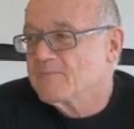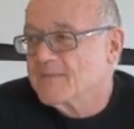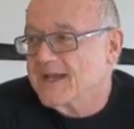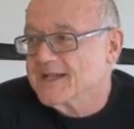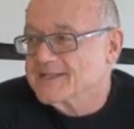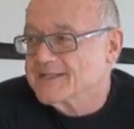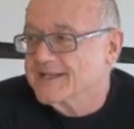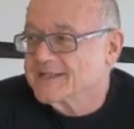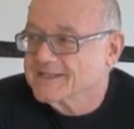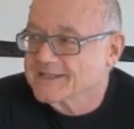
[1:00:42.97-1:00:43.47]

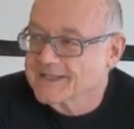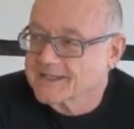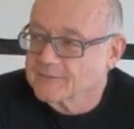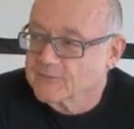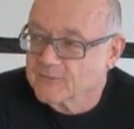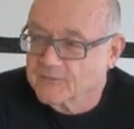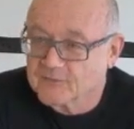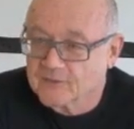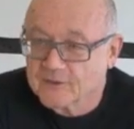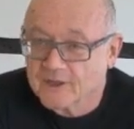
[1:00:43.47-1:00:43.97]
As I said
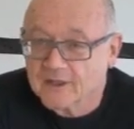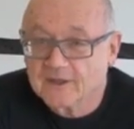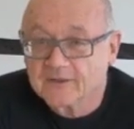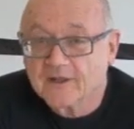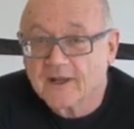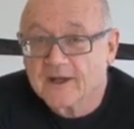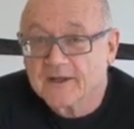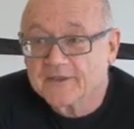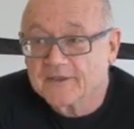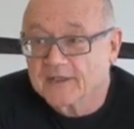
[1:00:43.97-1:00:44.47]
before,
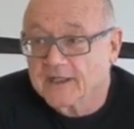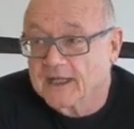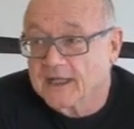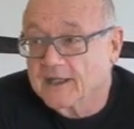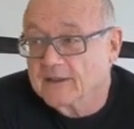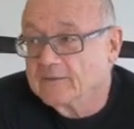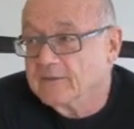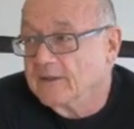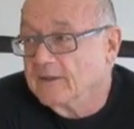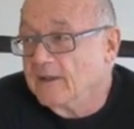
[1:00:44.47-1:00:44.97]
not a thing.
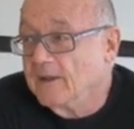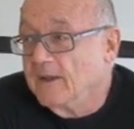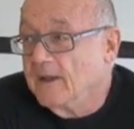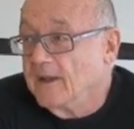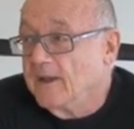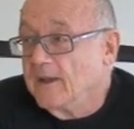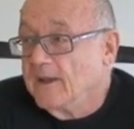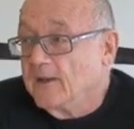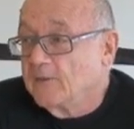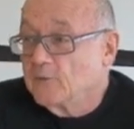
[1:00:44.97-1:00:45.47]

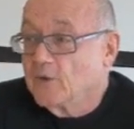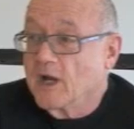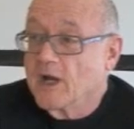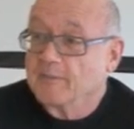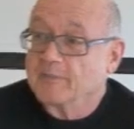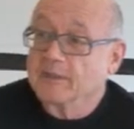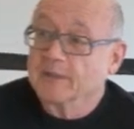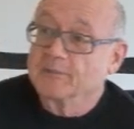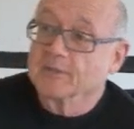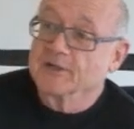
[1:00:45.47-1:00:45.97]

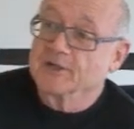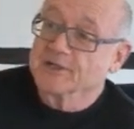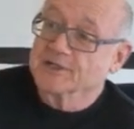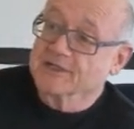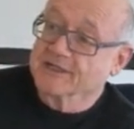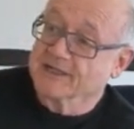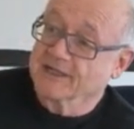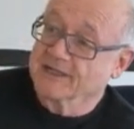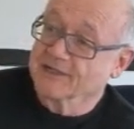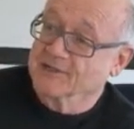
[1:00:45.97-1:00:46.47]
Robbie Burns
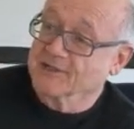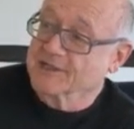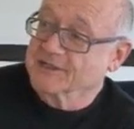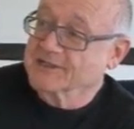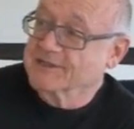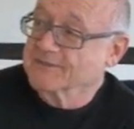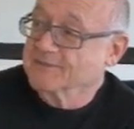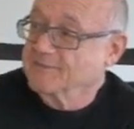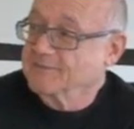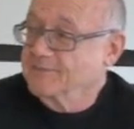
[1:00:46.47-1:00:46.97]
Day
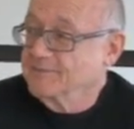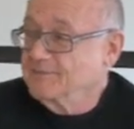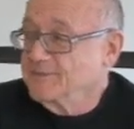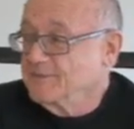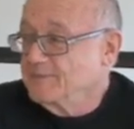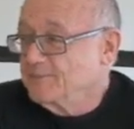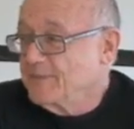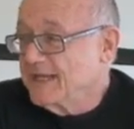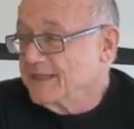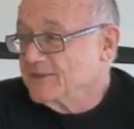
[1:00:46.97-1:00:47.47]
just
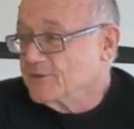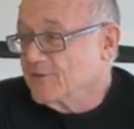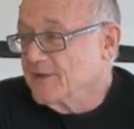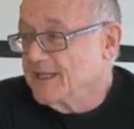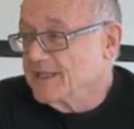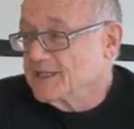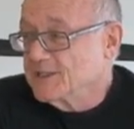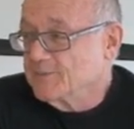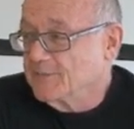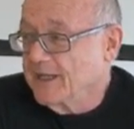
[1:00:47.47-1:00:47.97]

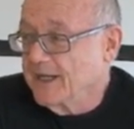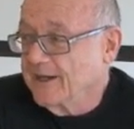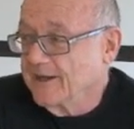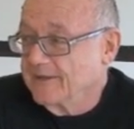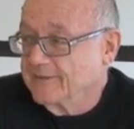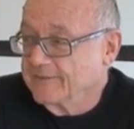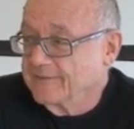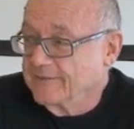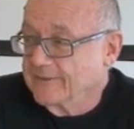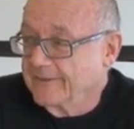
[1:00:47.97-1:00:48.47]

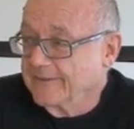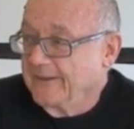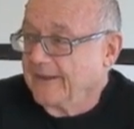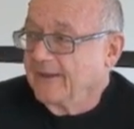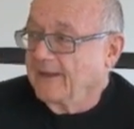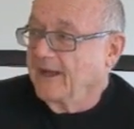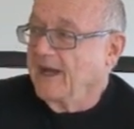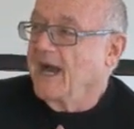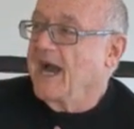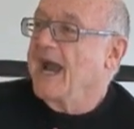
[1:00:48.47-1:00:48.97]
transpired.
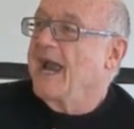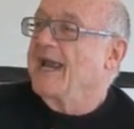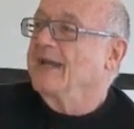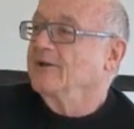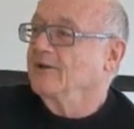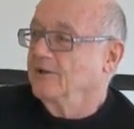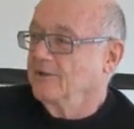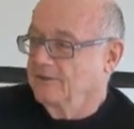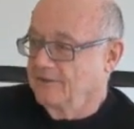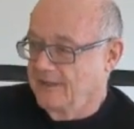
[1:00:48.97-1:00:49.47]
I
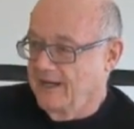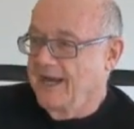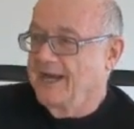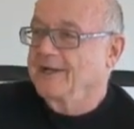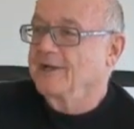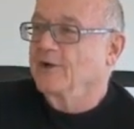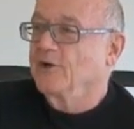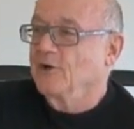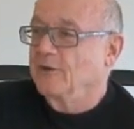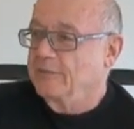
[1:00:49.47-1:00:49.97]
know
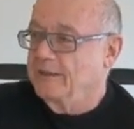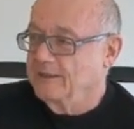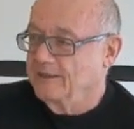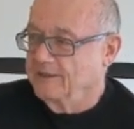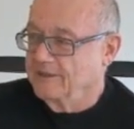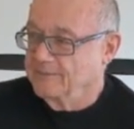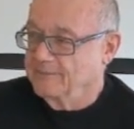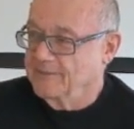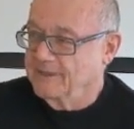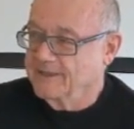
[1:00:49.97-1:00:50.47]
about
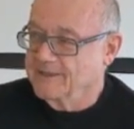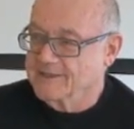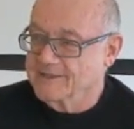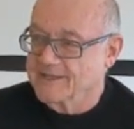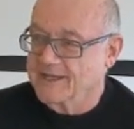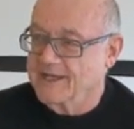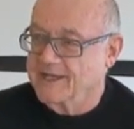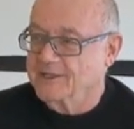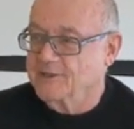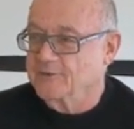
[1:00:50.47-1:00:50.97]
it because
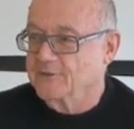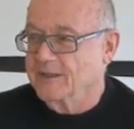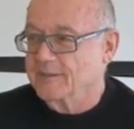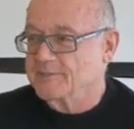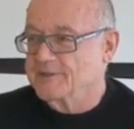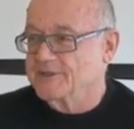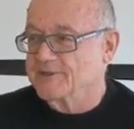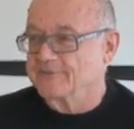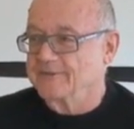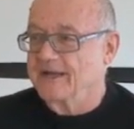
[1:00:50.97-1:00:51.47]
I grew up
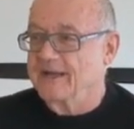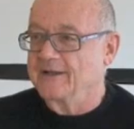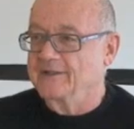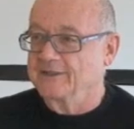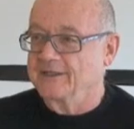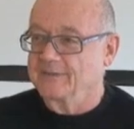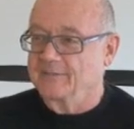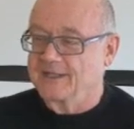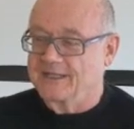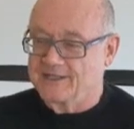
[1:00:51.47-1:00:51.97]

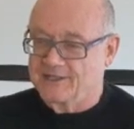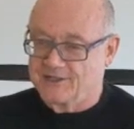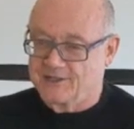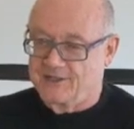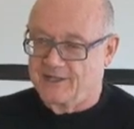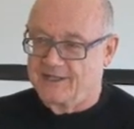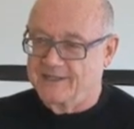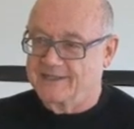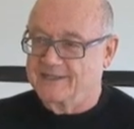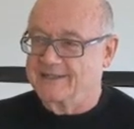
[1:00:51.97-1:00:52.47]
surrounded by
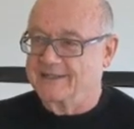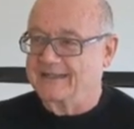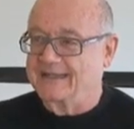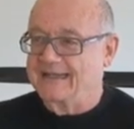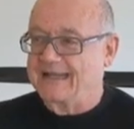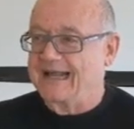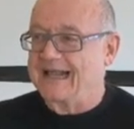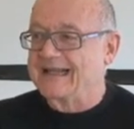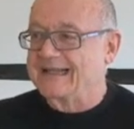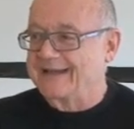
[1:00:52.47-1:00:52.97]
Scots in
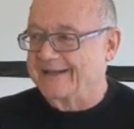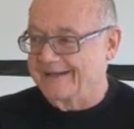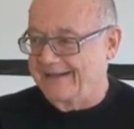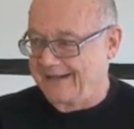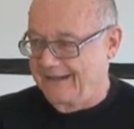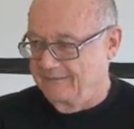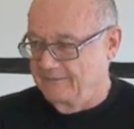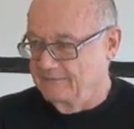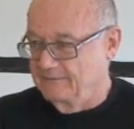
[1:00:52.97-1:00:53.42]
Calgary.